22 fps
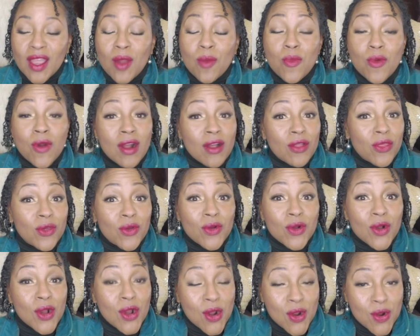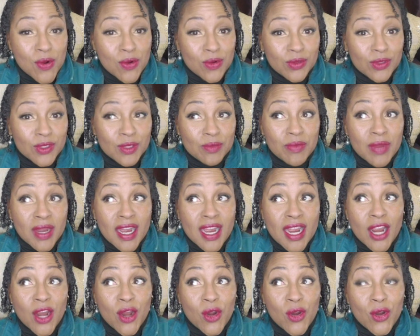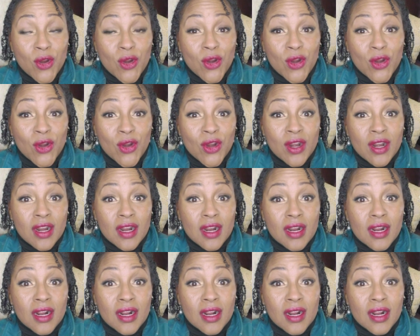a brothel owned by her